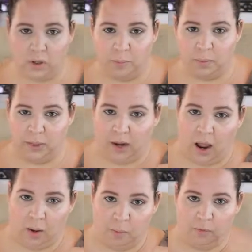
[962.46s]
complete
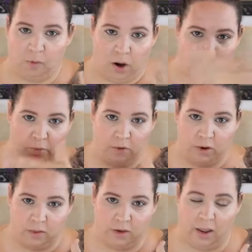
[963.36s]
eye before I move
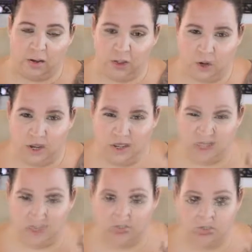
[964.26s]
on to the next. All right,
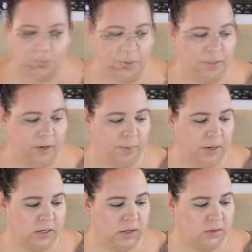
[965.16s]
and then to do my lid, I'm
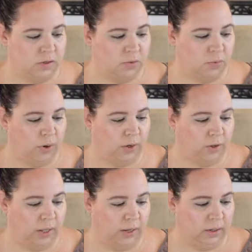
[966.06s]
gonna take this
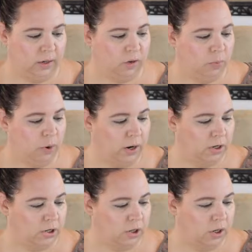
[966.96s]
Royal Langnickel
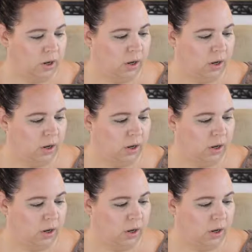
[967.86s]
brush,